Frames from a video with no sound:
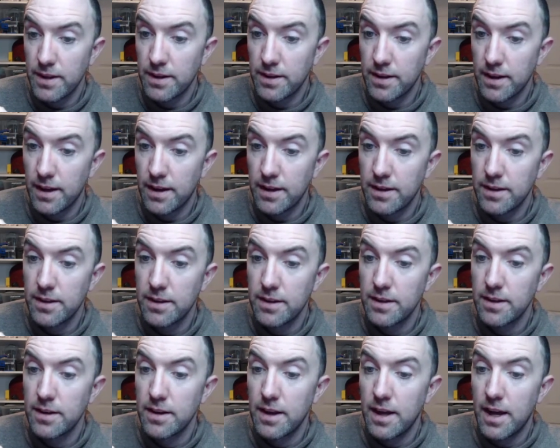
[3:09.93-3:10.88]
okay,
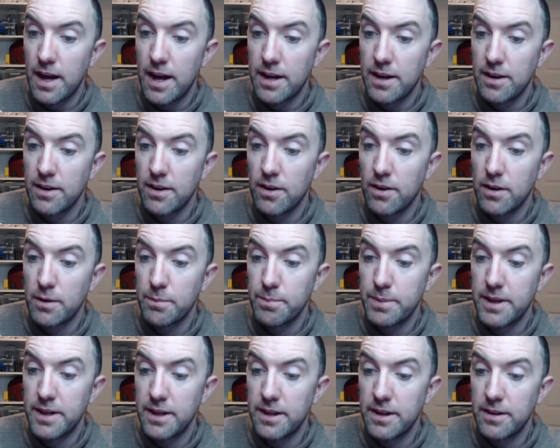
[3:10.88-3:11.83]
analog
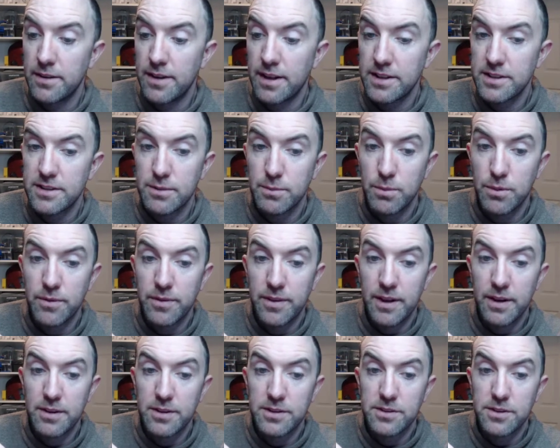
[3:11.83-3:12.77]
pin, that's the one
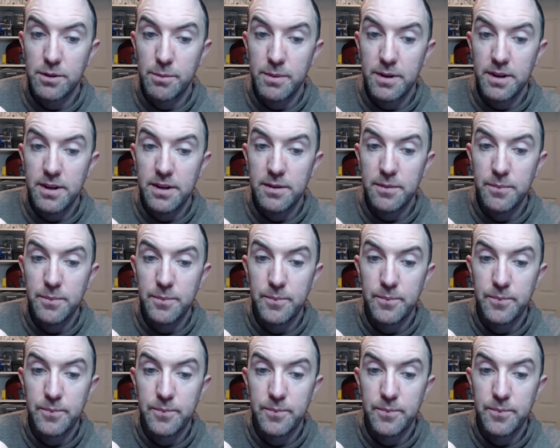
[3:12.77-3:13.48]
there, it's coming in